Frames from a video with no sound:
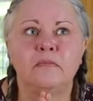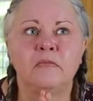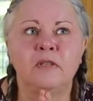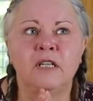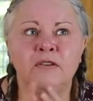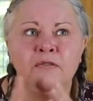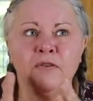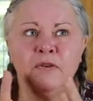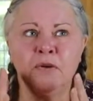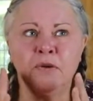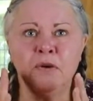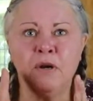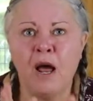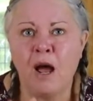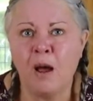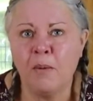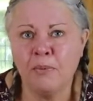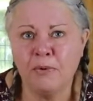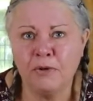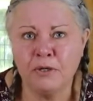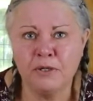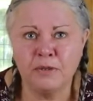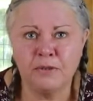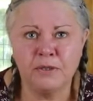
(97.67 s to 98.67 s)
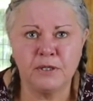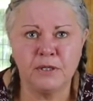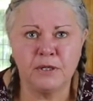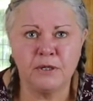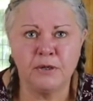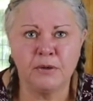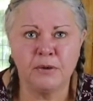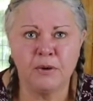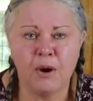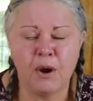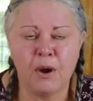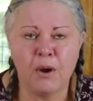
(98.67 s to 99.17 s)
if you're not producing
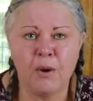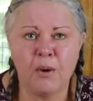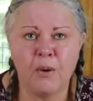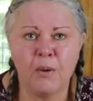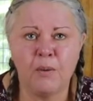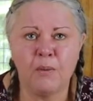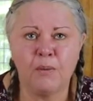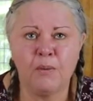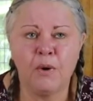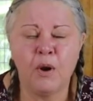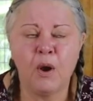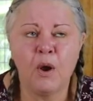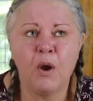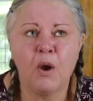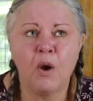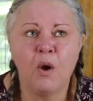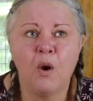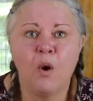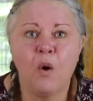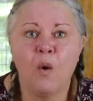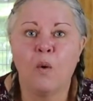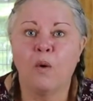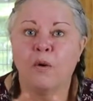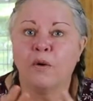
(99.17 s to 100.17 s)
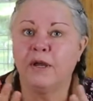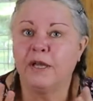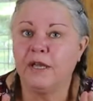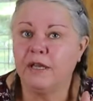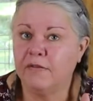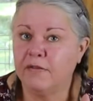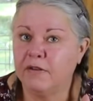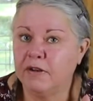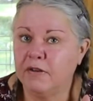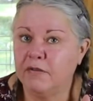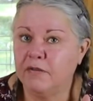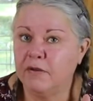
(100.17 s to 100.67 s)
your own, or
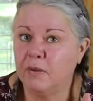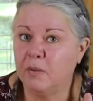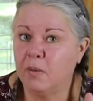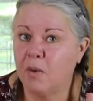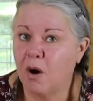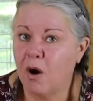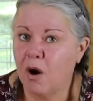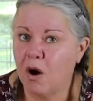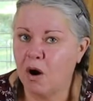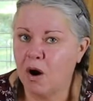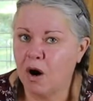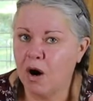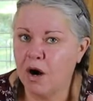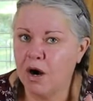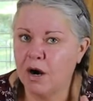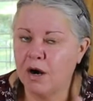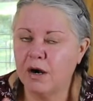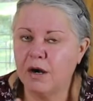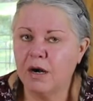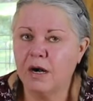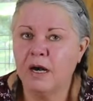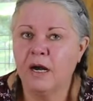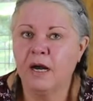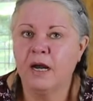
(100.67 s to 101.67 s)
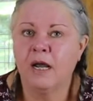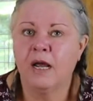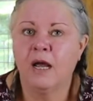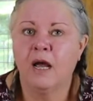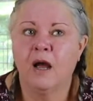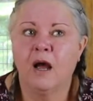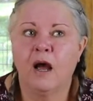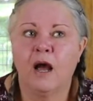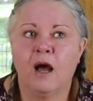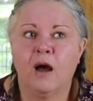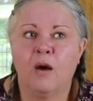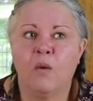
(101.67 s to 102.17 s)
even if you are,
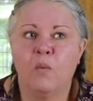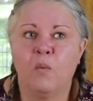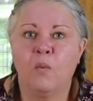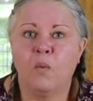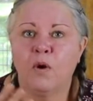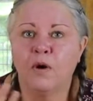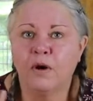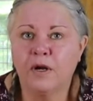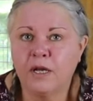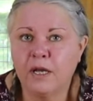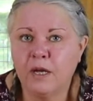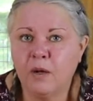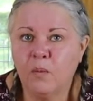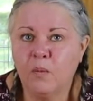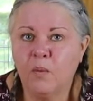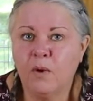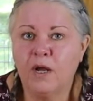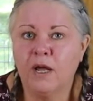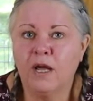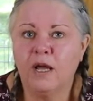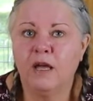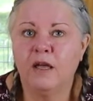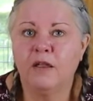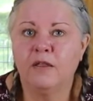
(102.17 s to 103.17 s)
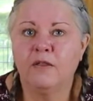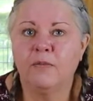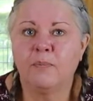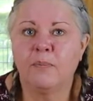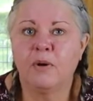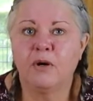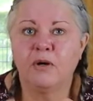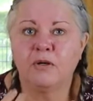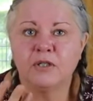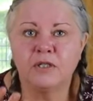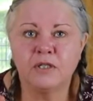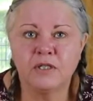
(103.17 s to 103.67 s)
working with,
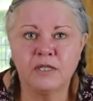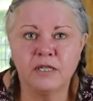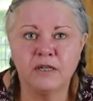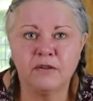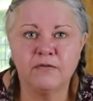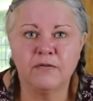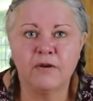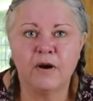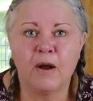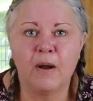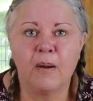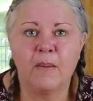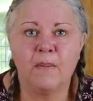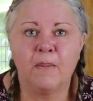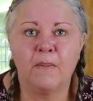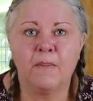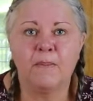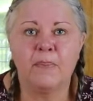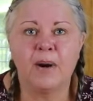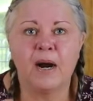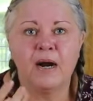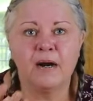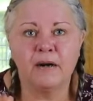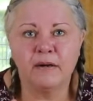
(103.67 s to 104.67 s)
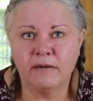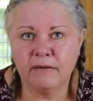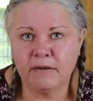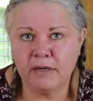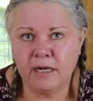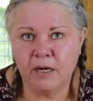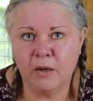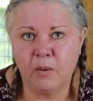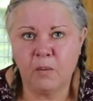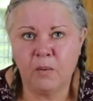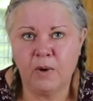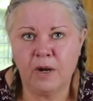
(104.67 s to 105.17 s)
purchasing from,
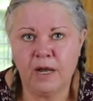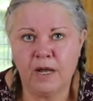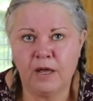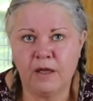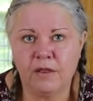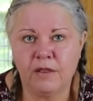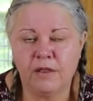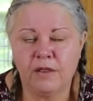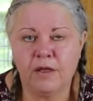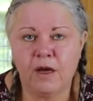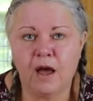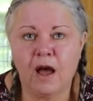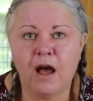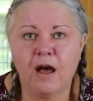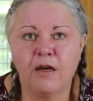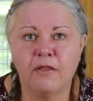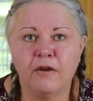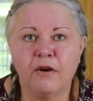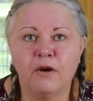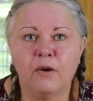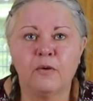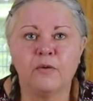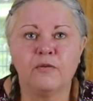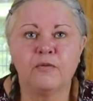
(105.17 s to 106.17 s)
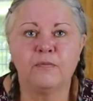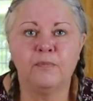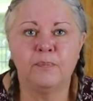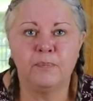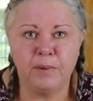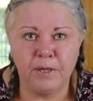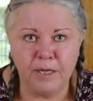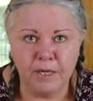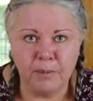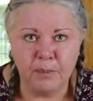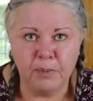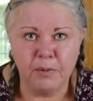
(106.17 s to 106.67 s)
bartering with other
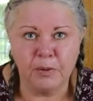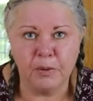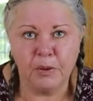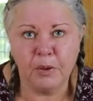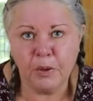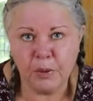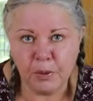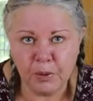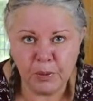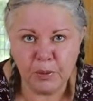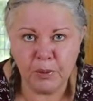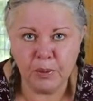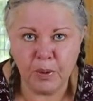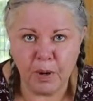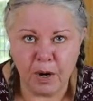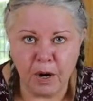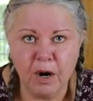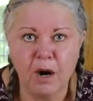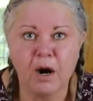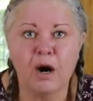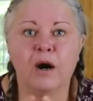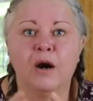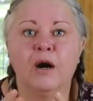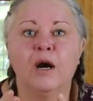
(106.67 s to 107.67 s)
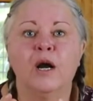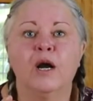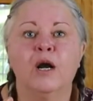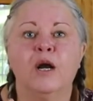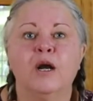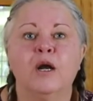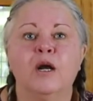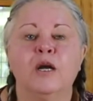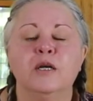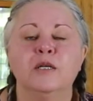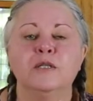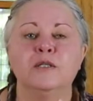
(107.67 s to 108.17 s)
people who are
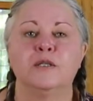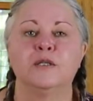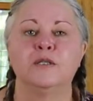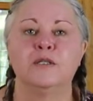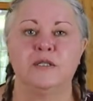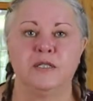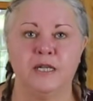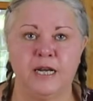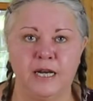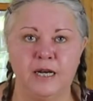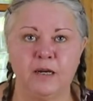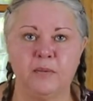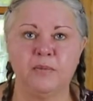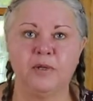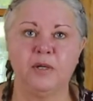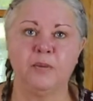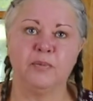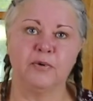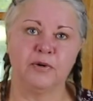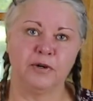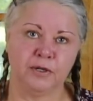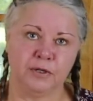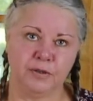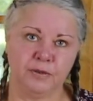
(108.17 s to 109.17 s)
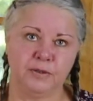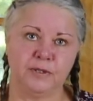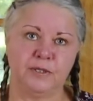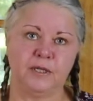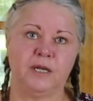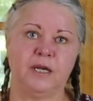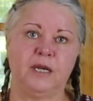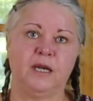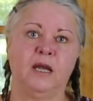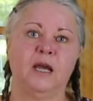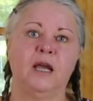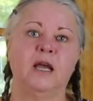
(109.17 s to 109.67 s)
sustainably
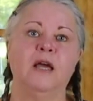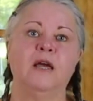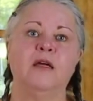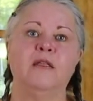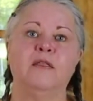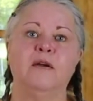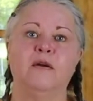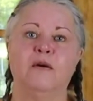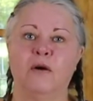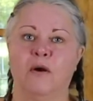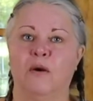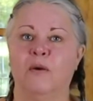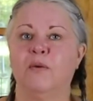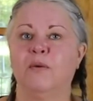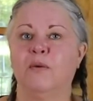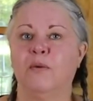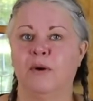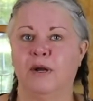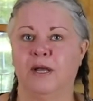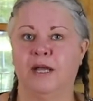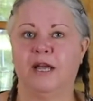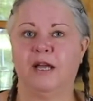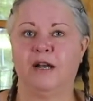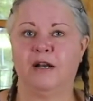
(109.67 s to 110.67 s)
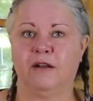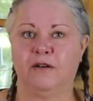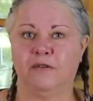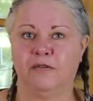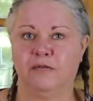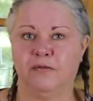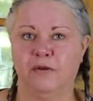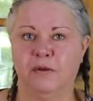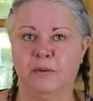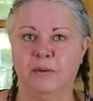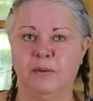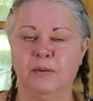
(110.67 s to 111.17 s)
producing their own organic
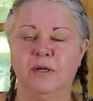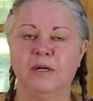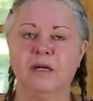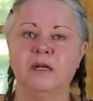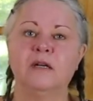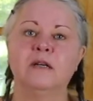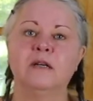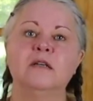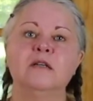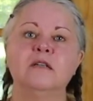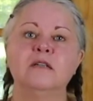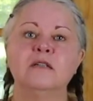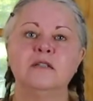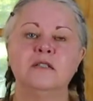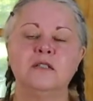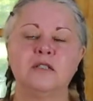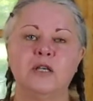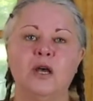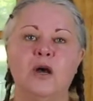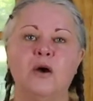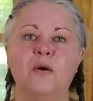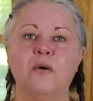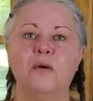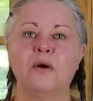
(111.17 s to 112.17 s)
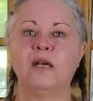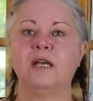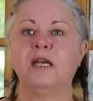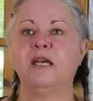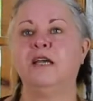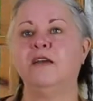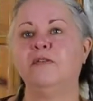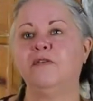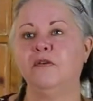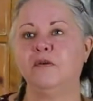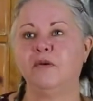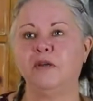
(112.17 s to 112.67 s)
food. So
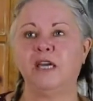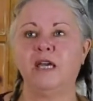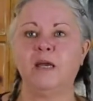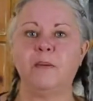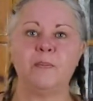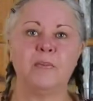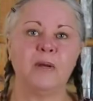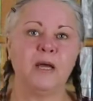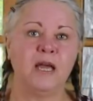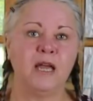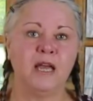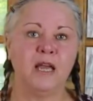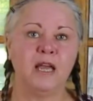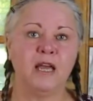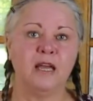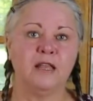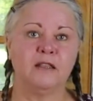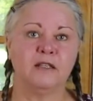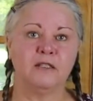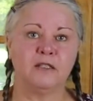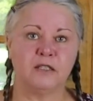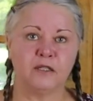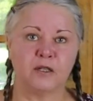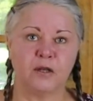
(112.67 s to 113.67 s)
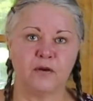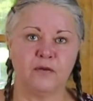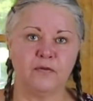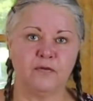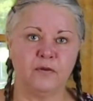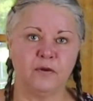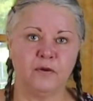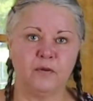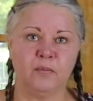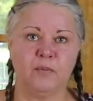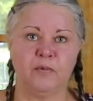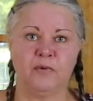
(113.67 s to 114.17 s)
if you keep the slow
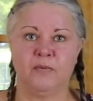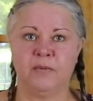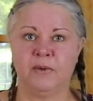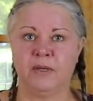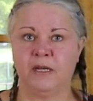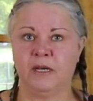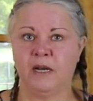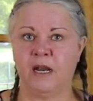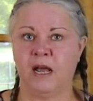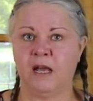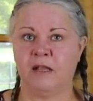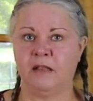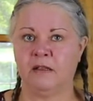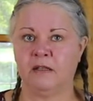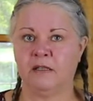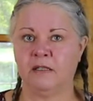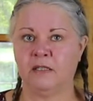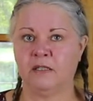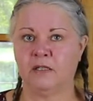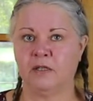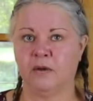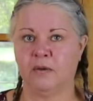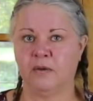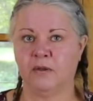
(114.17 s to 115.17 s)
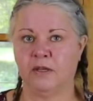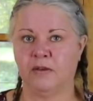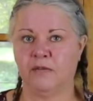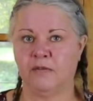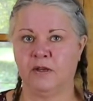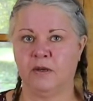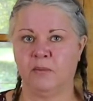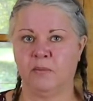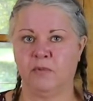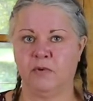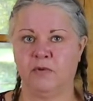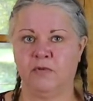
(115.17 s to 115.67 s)
food movement and the slow
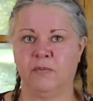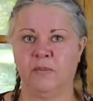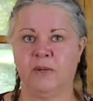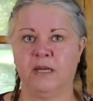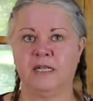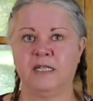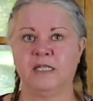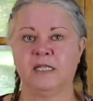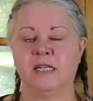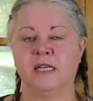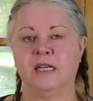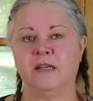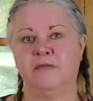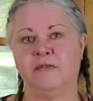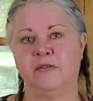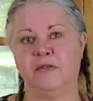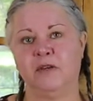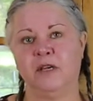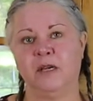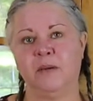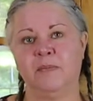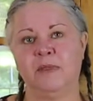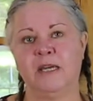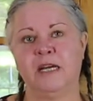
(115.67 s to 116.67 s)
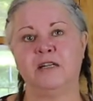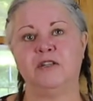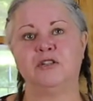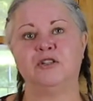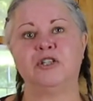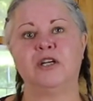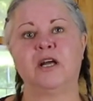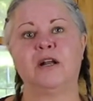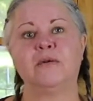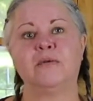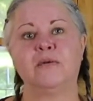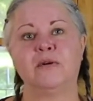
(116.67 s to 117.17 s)
living movement, if you keep that
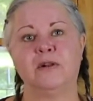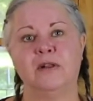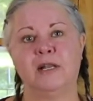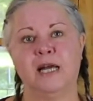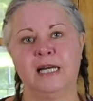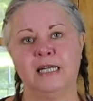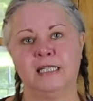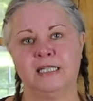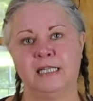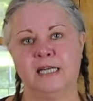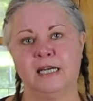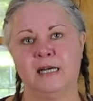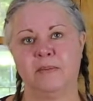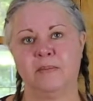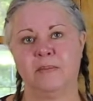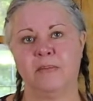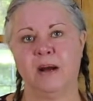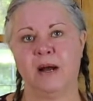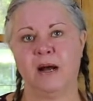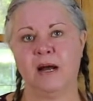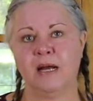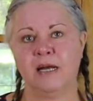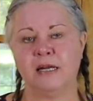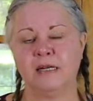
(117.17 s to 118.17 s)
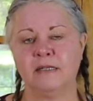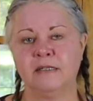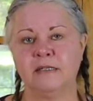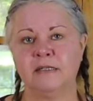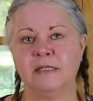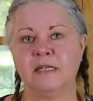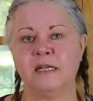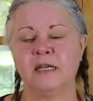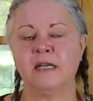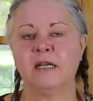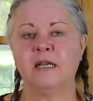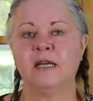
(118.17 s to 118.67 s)
general idea in
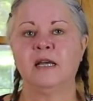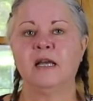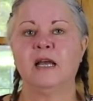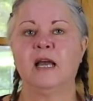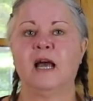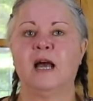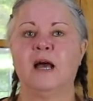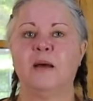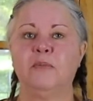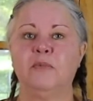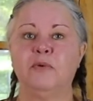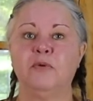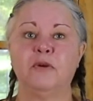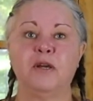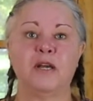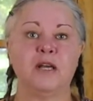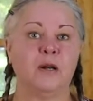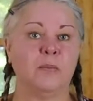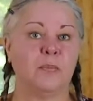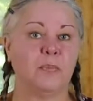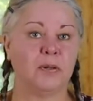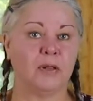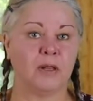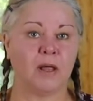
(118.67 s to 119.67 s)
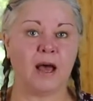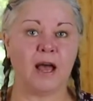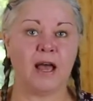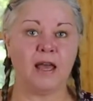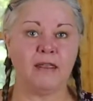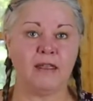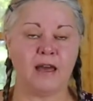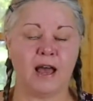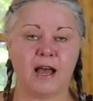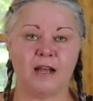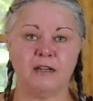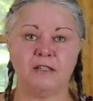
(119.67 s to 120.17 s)
mind, you can apply
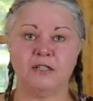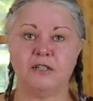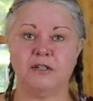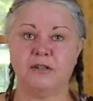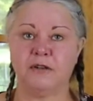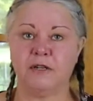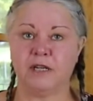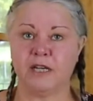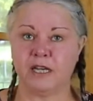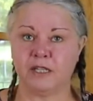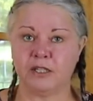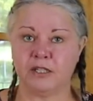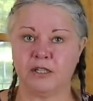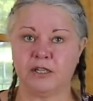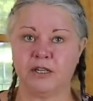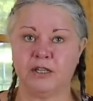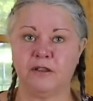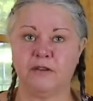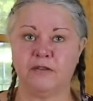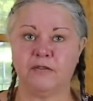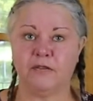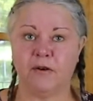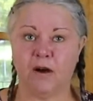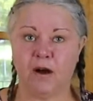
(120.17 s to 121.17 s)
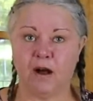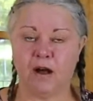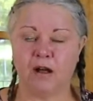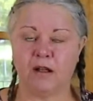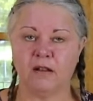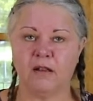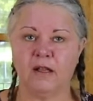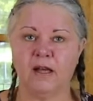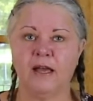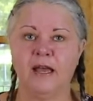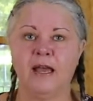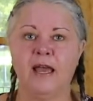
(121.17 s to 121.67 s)
that to your kitchen in the
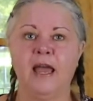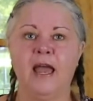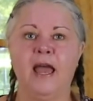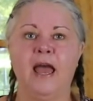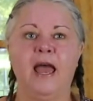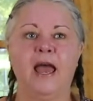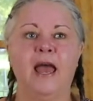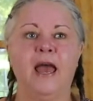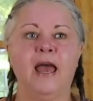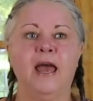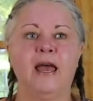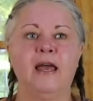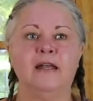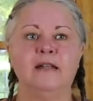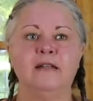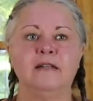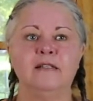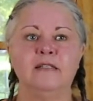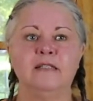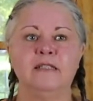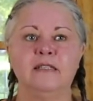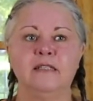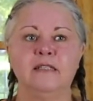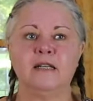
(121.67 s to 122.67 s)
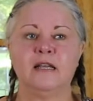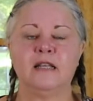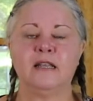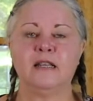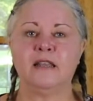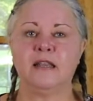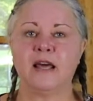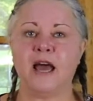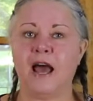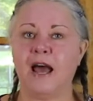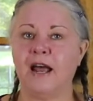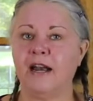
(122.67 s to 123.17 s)
fall. And
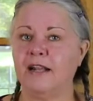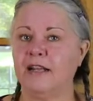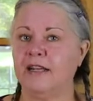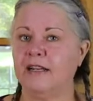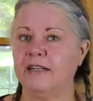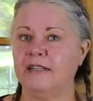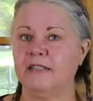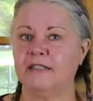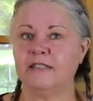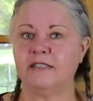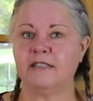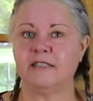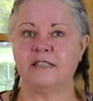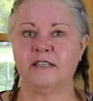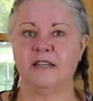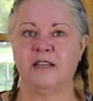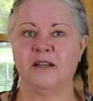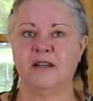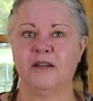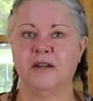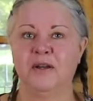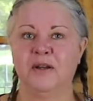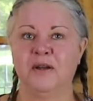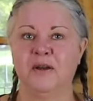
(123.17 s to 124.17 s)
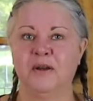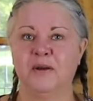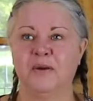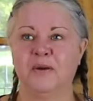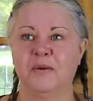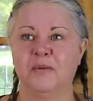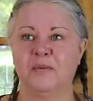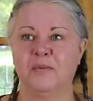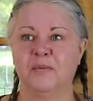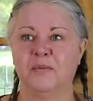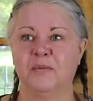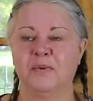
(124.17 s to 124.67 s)
that is
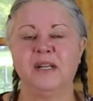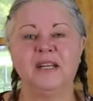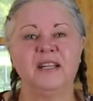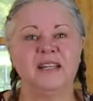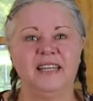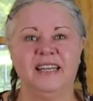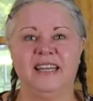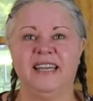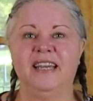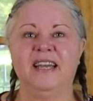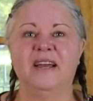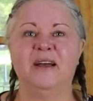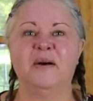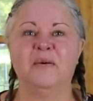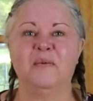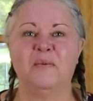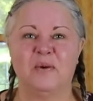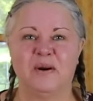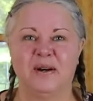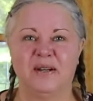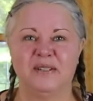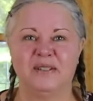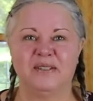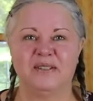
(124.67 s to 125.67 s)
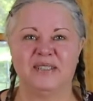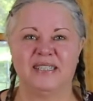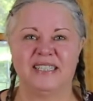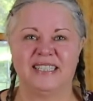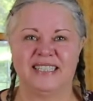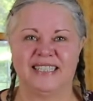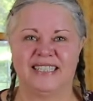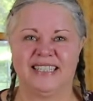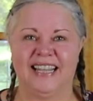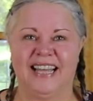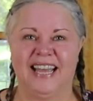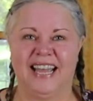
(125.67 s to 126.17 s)
really a
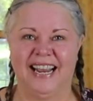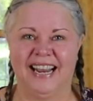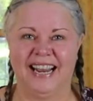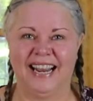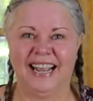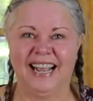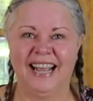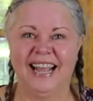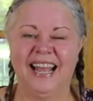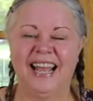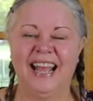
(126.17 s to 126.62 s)
wondrous thing.